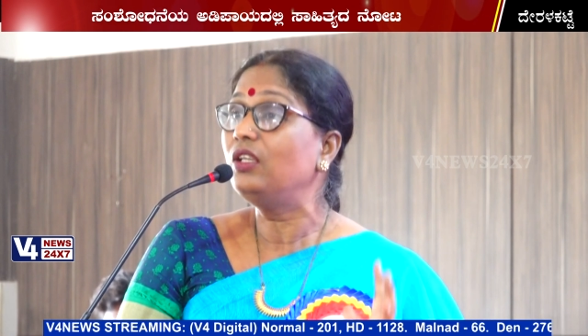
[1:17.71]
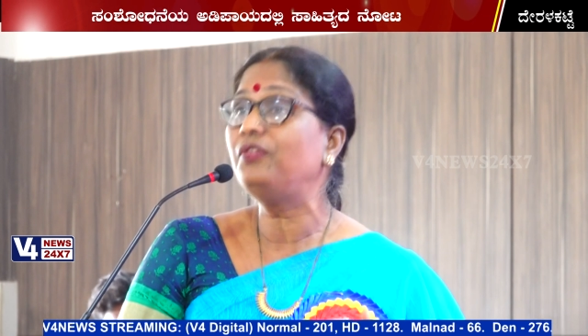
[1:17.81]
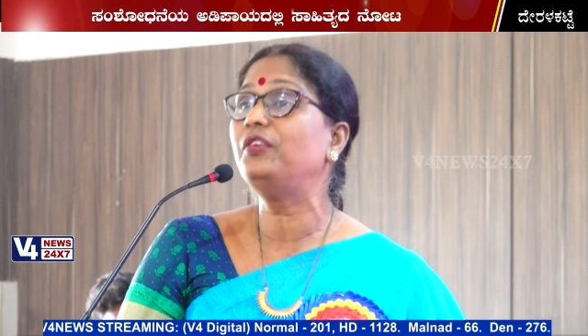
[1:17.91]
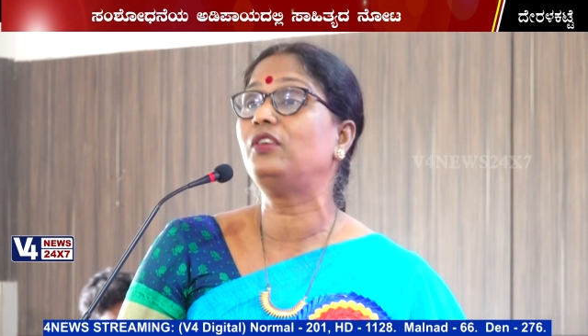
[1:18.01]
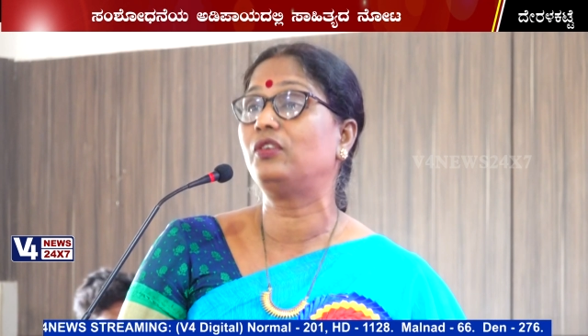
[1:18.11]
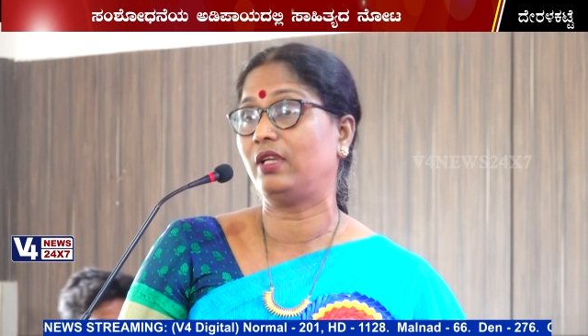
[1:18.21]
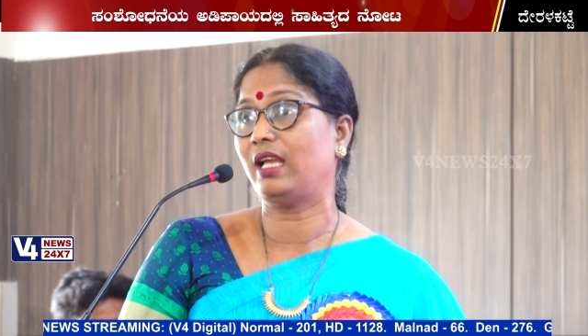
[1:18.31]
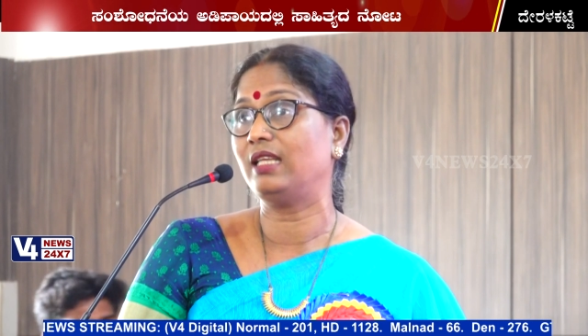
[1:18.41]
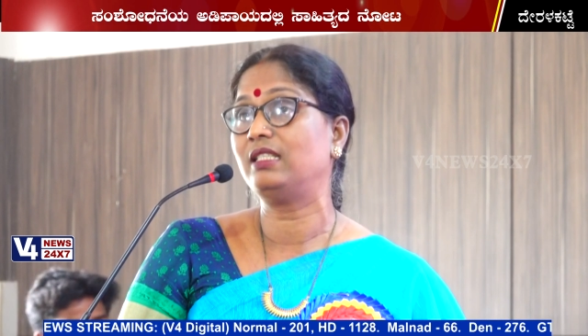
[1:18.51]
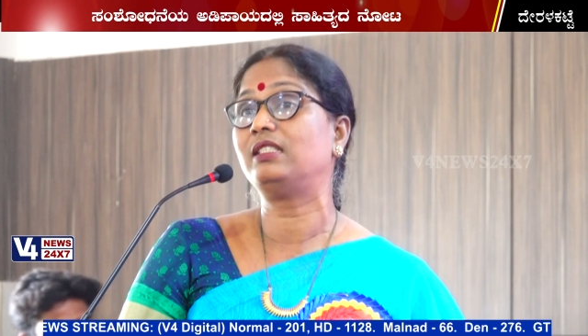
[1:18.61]
if you look
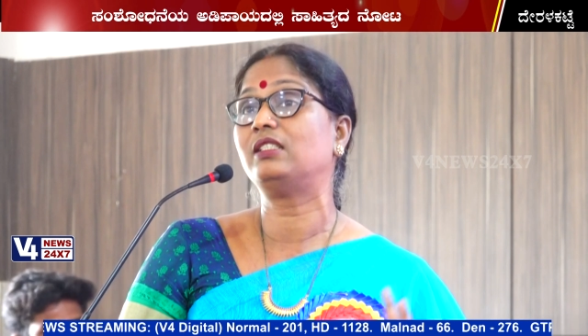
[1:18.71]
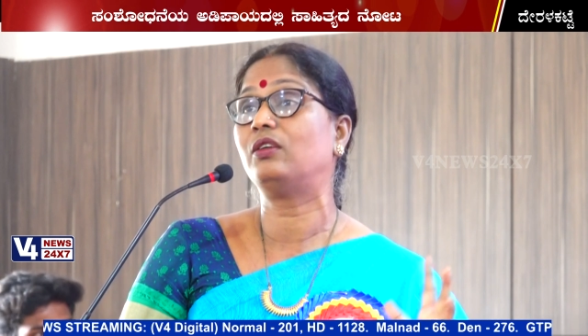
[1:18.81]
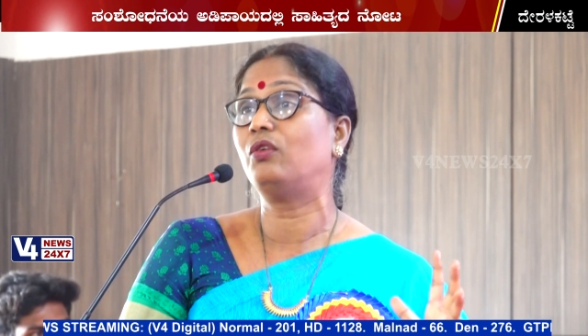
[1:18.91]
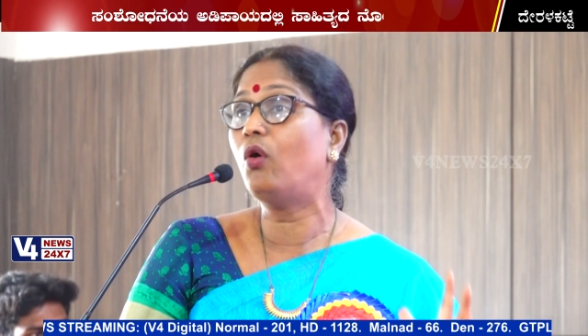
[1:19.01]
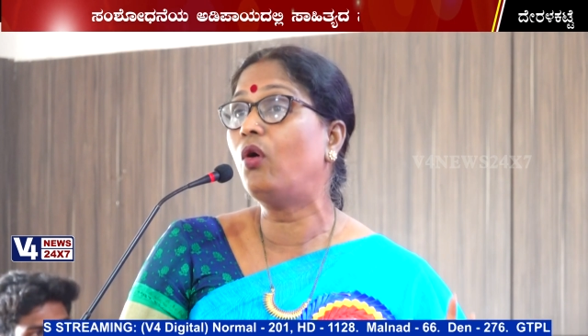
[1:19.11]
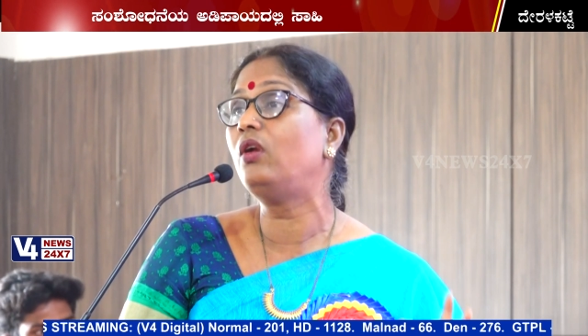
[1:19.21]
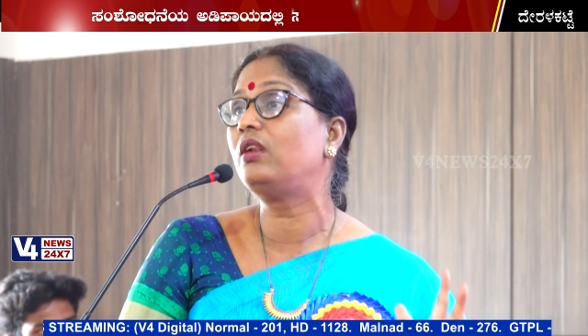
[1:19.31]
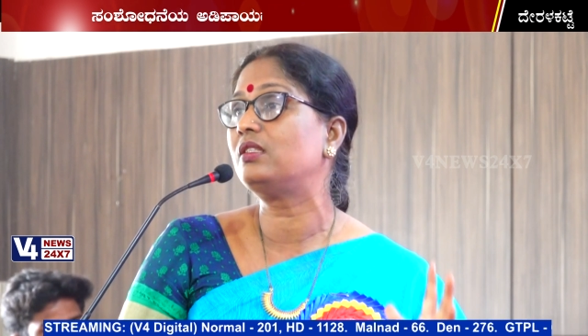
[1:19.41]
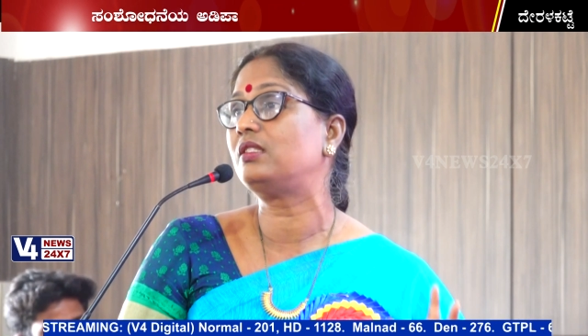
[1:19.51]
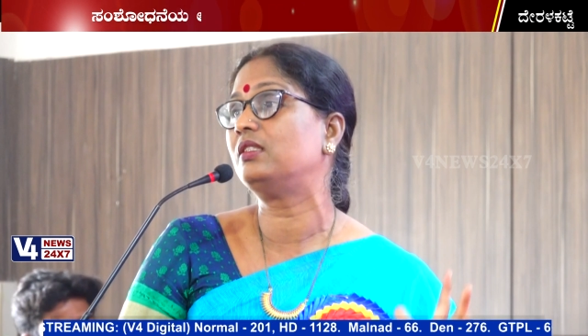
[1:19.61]
at it, the whole
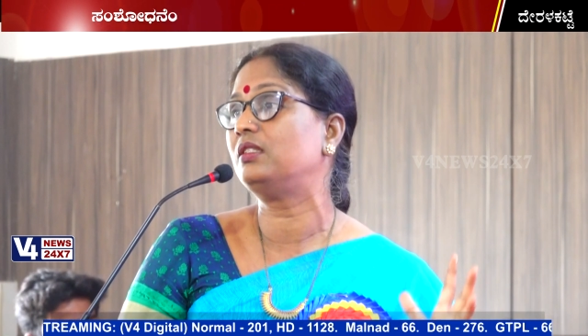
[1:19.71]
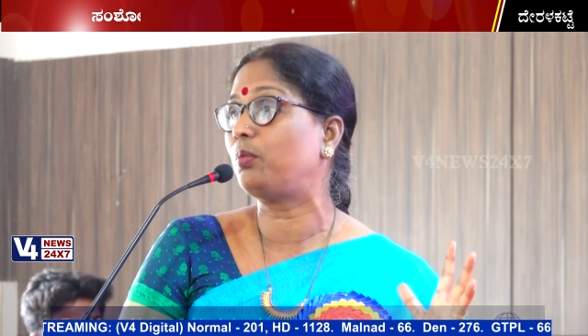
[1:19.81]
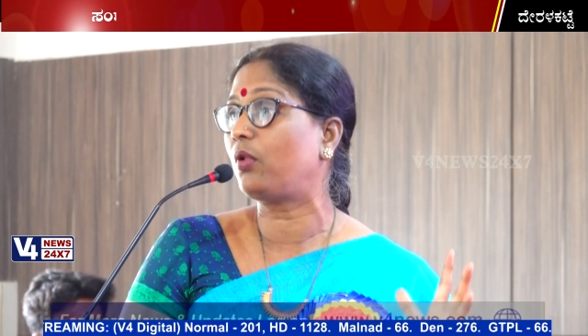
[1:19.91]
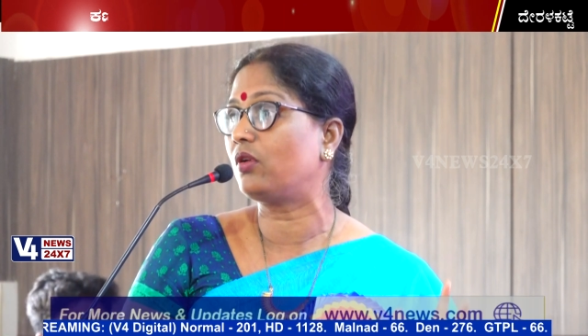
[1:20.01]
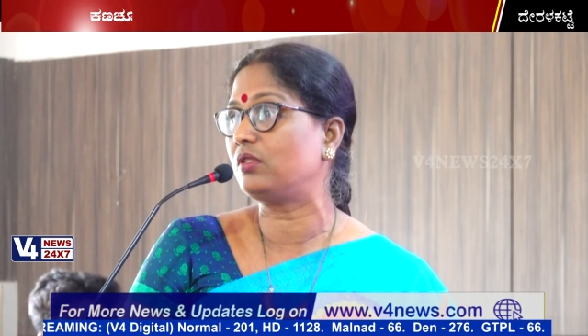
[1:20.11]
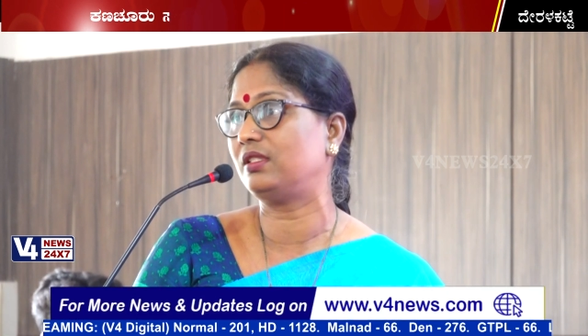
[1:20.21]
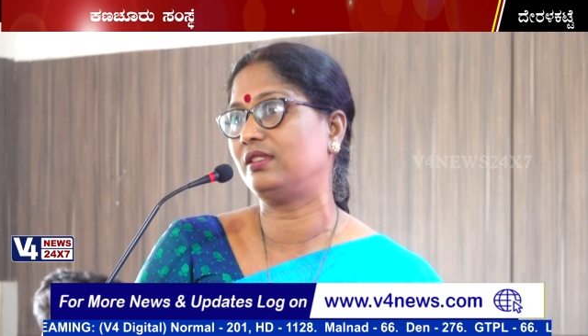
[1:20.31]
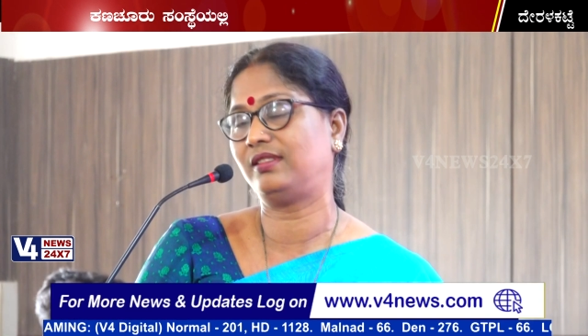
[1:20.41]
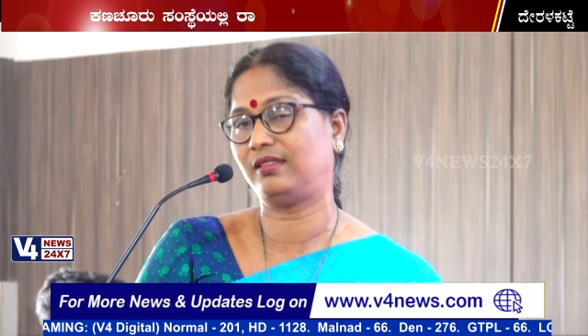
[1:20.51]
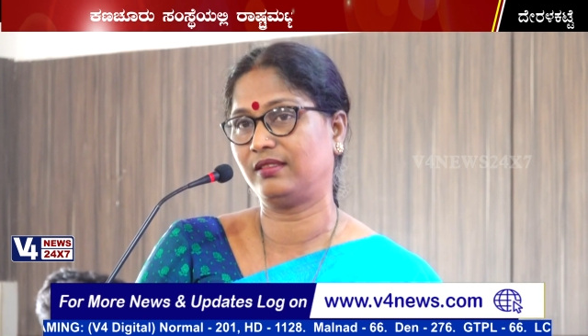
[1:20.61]
research process.